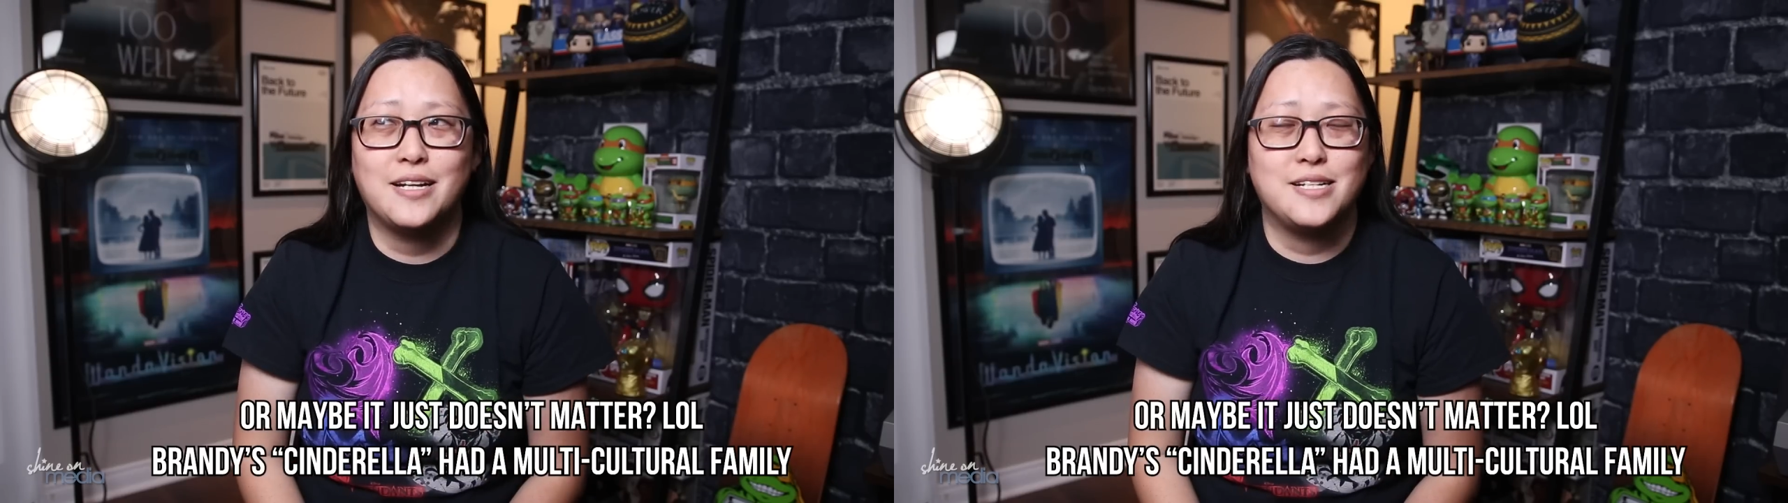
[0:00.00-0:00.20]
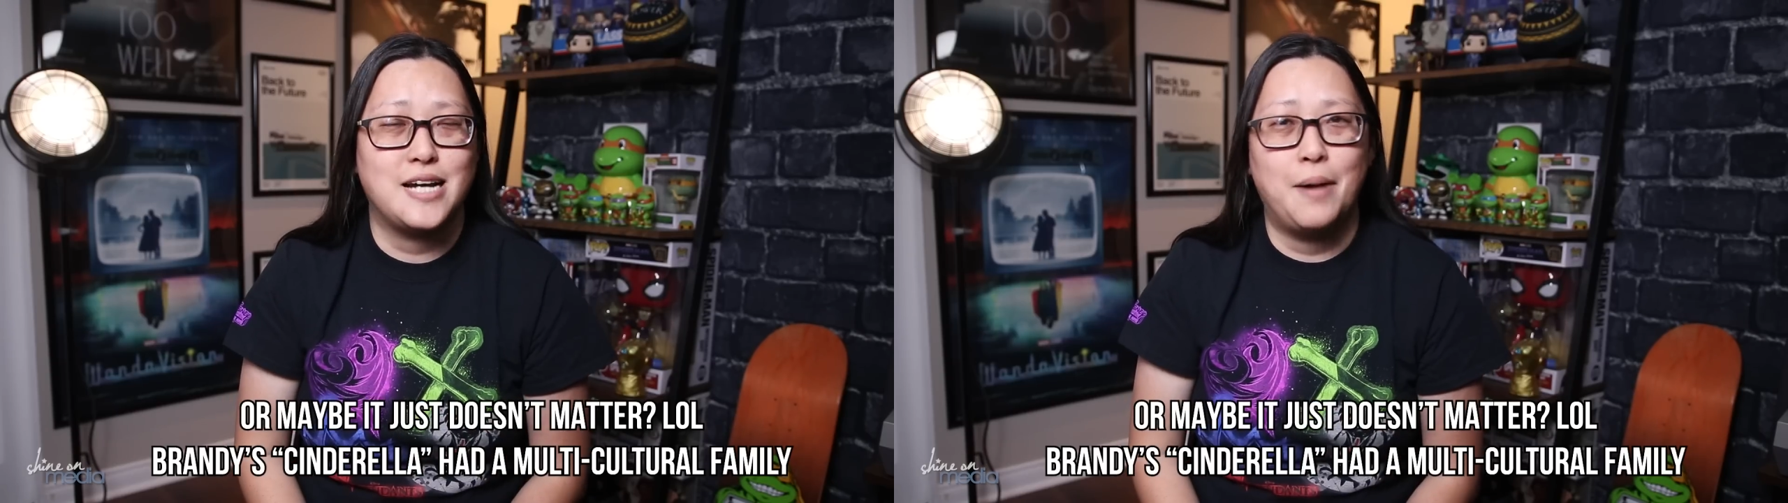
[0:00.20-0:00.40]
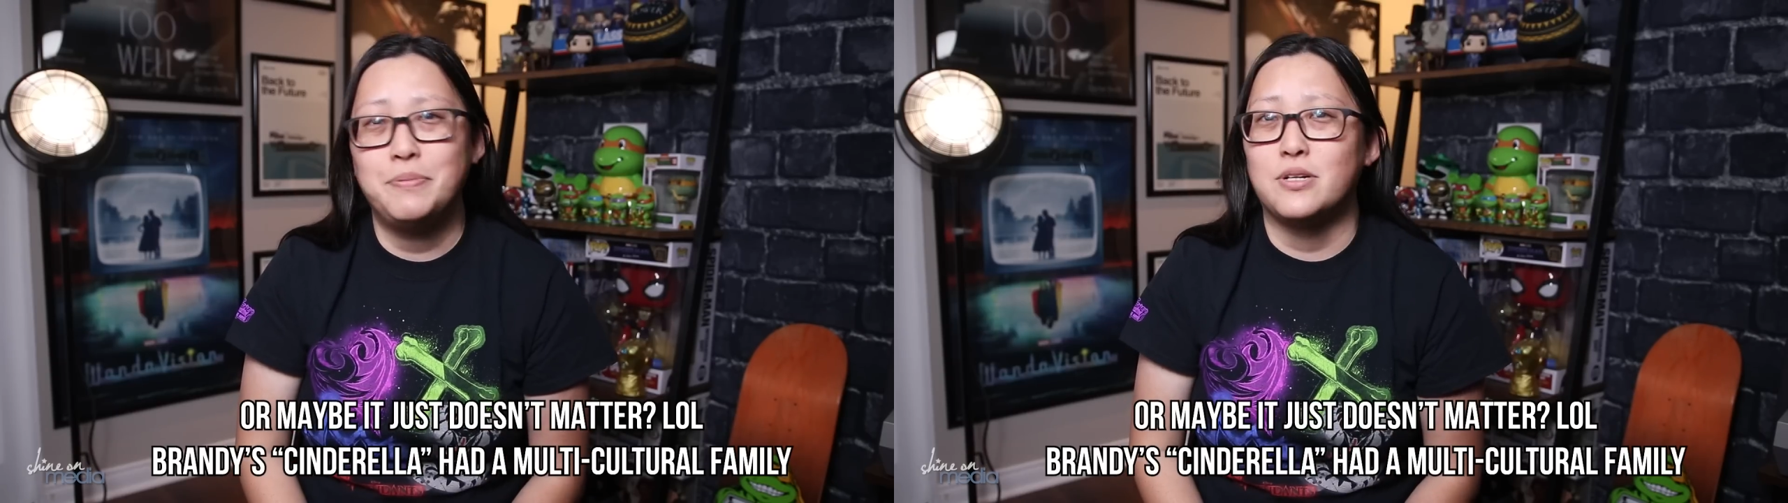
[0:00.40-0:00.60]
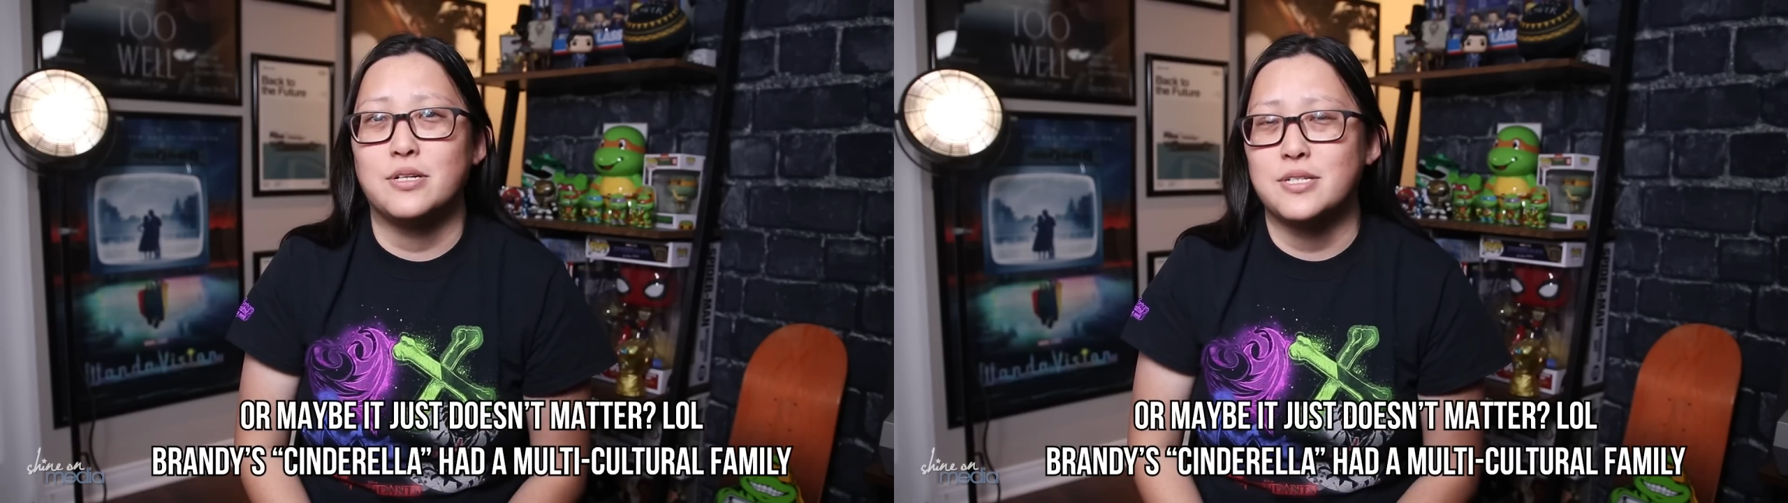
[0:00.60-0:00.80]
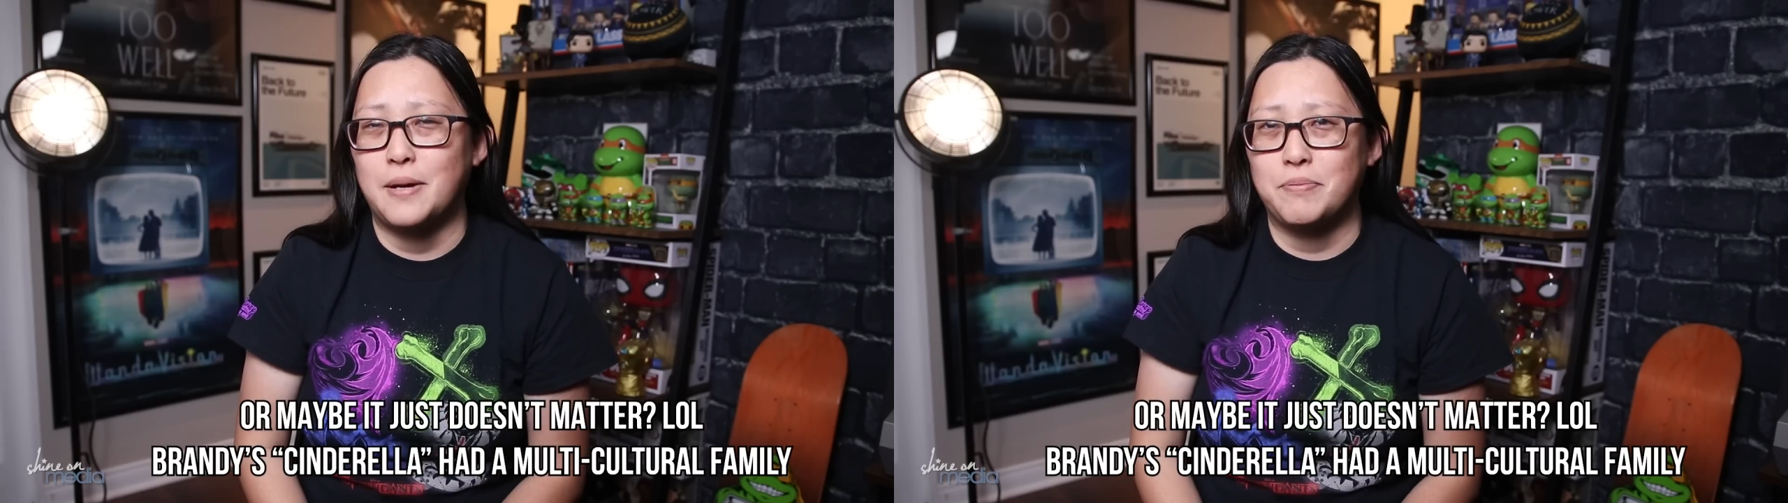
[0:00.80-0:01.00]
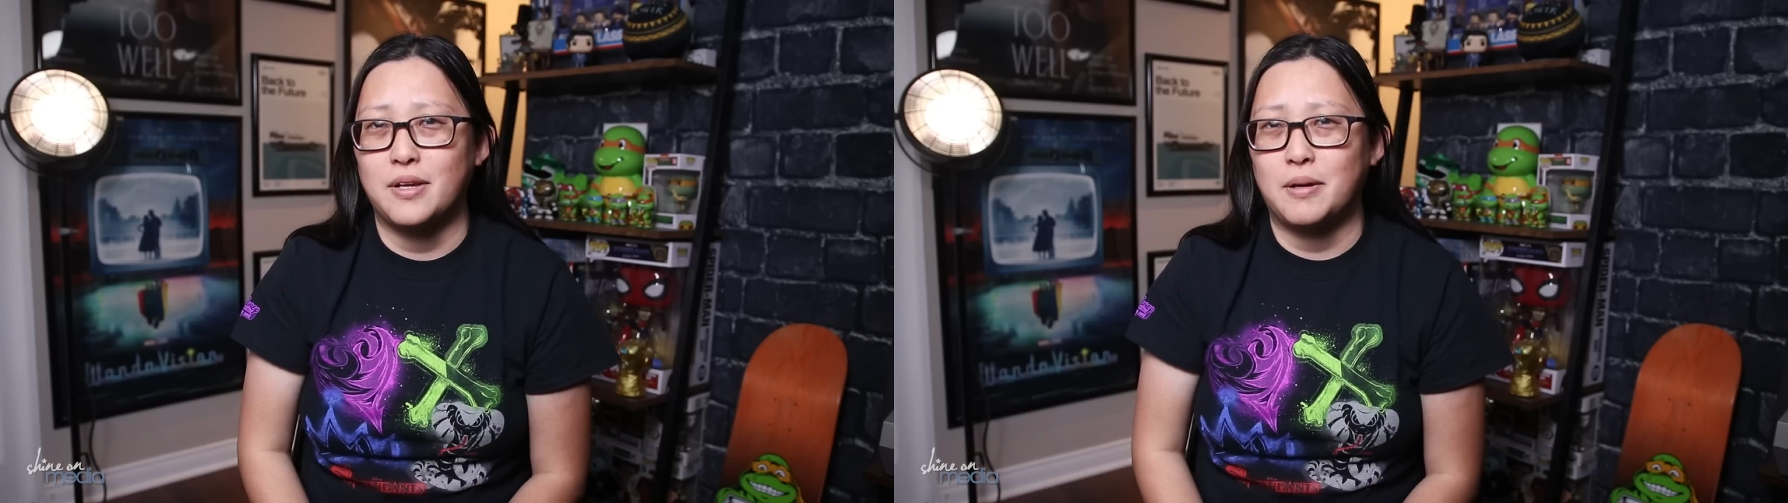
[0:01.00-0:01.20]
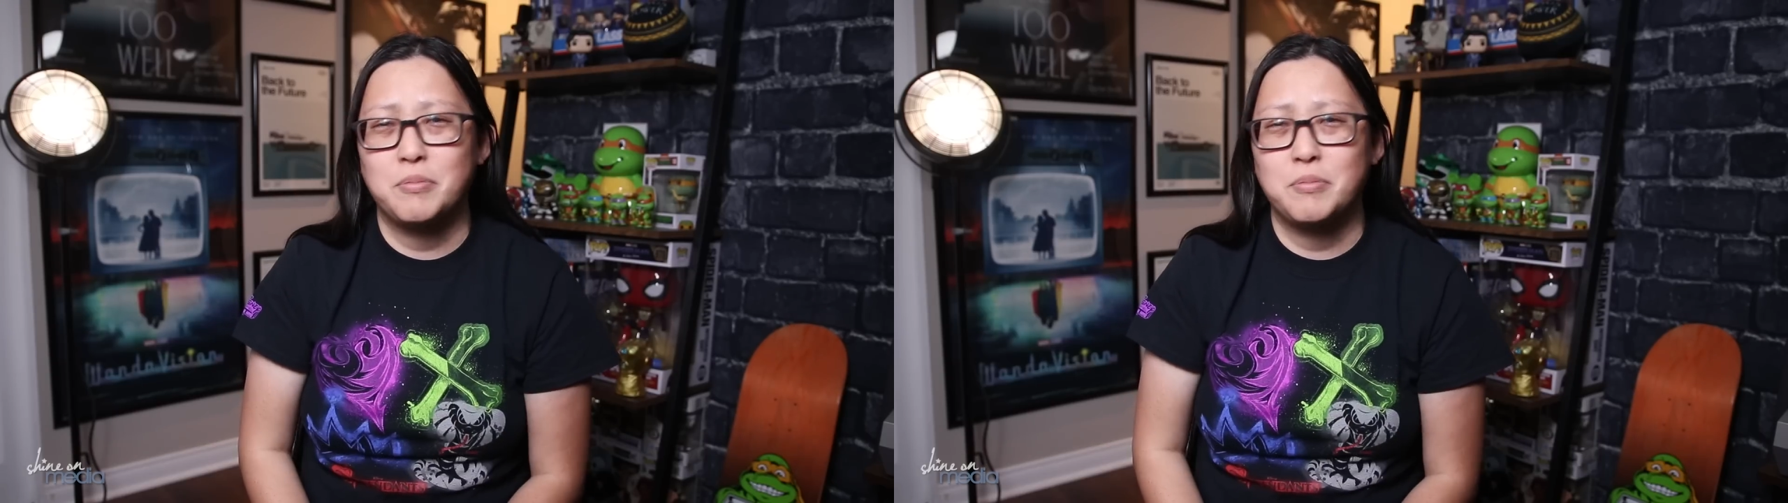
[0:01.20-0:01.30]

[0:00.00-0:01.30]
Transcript: adopted or something.